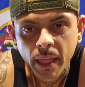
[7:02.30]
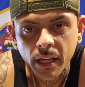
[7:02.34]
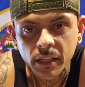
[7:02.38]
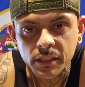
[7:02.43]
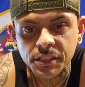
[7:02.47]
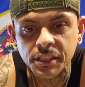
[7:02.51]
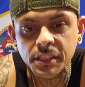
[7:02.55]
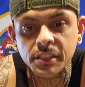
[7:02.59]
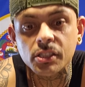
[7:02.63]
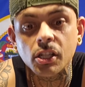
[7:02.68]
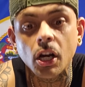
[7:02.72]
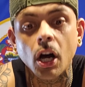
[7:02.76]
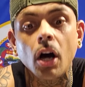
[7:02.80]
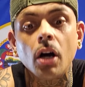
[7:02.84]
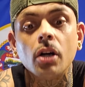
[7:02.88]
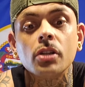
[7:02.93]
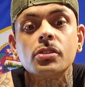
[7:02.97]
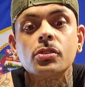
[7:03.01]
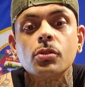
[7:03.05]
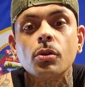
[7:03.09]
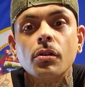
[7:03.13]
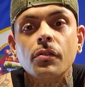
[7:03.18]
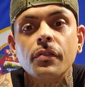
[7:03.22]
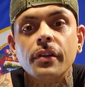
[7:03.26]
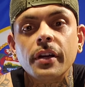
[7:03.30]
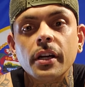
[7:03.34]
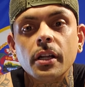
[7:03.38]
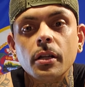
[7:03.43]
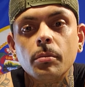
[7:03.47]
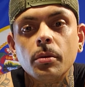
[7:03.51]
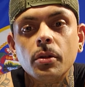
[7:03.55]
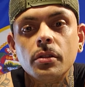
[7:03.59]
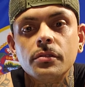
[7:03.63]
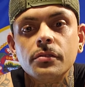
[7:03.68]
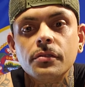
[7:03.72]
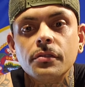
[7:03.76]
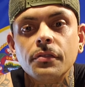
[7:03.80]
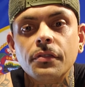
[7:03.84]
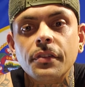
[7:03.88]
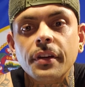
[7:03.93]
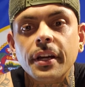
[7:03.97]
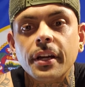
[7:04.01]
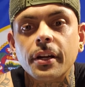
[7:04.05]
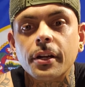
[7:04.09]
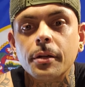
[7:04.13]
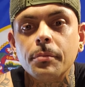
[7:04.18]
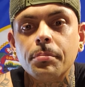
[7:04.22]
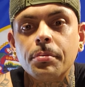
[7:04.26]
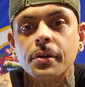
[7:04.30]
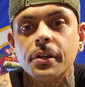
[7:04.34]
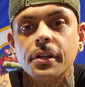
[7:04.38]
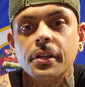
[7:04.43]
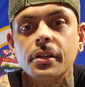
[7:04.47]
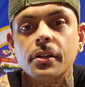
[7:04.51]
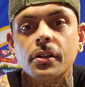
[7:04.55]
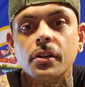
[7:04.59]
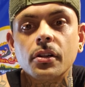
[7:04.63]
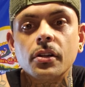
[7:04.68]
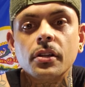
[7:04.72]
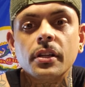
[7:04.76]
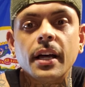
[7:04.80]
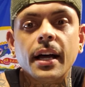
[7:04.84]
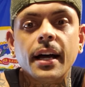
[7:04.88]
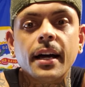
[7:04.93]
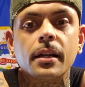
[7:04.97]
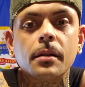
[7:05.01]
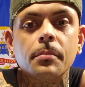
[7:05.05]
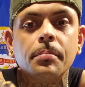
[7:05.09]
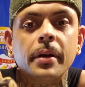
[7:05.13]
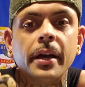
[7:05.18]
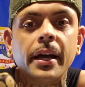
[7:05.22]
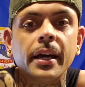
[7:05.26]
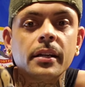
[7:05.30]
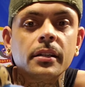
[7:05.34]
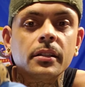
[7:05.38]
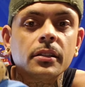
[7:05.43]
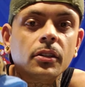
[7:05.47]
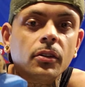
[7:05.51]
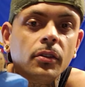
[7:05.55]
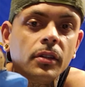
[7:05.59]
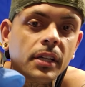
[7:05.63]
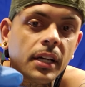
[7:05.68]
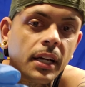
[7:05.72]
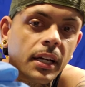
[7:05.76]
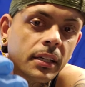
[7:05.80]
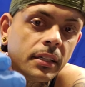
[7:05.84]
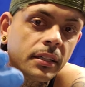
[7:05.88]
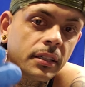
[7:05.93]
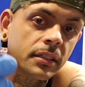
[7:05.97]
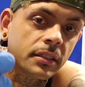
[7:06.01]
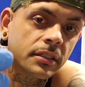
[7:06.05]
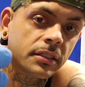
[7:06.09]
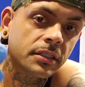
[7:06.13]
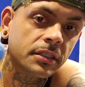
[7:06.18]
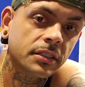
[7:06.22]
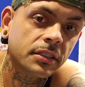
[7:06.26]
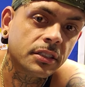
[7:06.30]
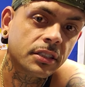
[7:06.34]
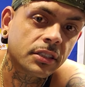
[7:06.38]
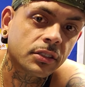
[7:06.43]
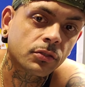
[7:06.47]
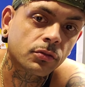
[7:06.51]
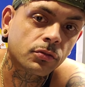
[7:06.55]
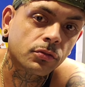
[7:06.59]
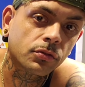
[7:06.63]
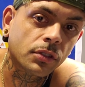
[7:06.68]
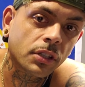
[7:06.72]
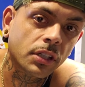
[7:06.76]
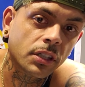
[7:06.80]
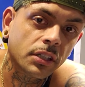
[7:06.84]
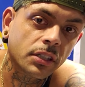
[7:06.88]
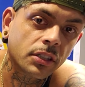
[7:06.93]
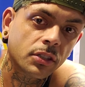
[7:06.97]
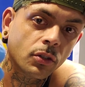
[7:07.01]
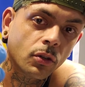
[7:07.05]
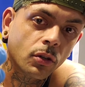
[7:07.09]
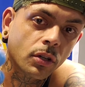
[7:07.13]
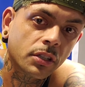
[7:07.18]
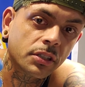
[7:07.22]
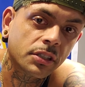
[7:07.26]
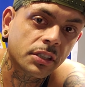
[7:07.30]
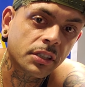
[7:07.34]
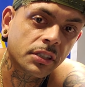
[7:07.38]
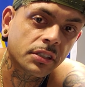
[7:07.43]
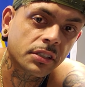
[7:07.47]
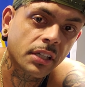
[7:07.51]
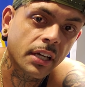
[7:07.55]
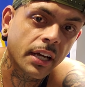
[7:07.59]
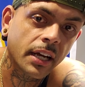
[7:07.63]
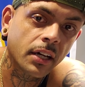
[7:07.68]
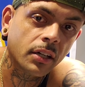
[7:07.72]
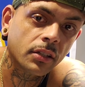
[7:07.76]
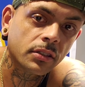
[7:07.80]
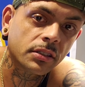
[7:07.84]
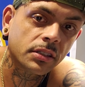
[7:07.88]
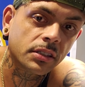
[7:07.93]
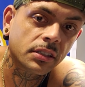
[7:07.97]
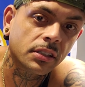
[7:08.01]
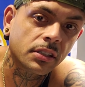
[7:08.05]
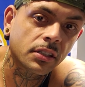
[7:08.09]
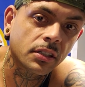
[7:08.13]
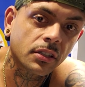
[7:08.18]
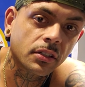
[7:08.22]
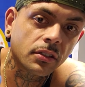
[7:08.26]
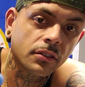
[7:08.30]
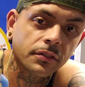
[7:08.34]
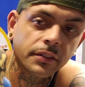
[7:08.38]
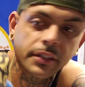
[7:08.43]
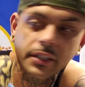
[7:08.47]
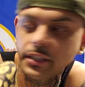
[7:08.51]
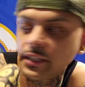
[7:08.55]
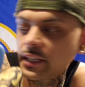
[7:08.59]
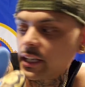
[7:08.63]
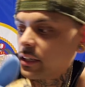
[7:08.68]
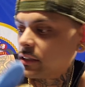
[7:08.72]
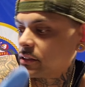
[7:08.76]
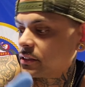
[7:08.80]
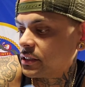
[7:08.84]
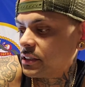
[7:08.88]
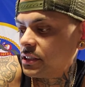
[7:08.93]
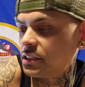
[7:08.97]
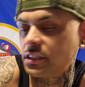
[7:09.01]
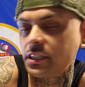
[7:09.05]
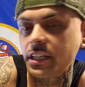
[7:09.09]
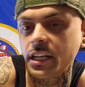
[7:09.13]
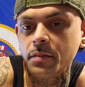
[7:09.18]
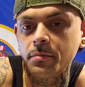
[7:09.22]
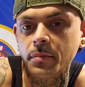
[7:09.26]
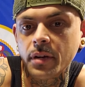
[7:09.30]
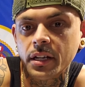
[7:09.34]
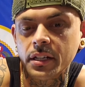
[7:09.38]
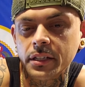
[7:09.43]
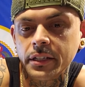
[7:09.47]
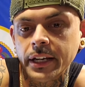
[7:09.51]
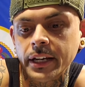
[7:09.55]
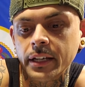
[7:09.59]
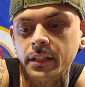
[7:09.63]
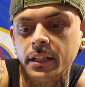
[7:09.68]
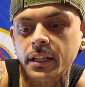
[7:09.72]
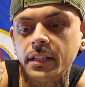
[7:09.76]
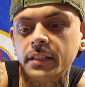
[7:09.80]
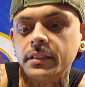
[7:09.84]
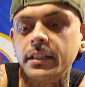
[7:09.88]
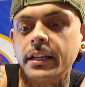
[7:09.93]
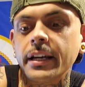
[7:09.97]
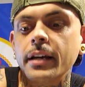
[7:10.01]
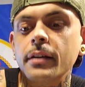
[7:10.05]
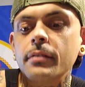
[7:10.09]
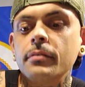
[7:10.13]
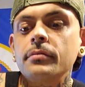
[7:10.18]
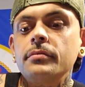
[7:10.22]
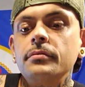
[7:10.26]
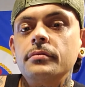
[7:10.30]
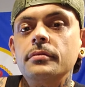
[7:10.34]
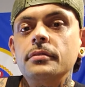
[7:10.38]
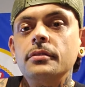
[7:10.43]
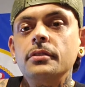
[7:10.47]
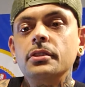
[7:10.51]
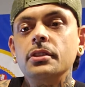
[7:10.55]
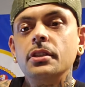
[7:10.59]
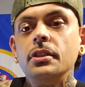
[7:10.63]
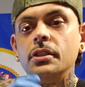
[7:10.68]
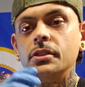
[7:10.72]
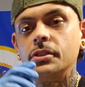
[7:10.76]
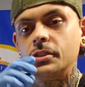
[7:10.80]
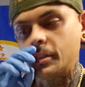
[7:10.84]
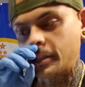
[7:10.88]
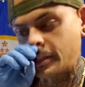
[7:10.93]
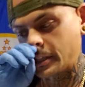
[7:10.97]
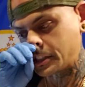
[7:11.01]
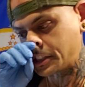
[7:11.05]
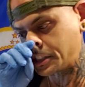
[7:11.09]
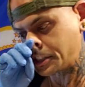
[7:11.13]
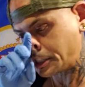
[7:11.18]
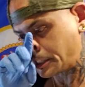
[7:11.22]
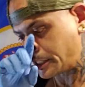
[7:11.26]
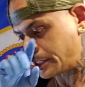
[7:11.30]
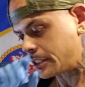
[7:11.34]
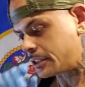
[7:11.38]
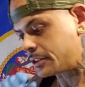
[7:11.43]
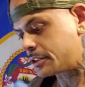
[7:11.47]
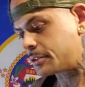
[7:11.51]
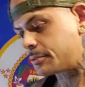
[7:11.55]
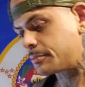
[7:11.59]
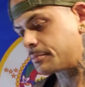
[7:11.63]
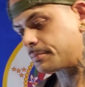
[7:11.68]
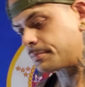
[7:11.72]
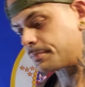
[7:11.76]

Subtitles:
she is also available. Very pretty girl. A lot of pattern going on here. She's just really gorgeous. A healthy girl. Very healthy. She came out of the egg like that. So there she is.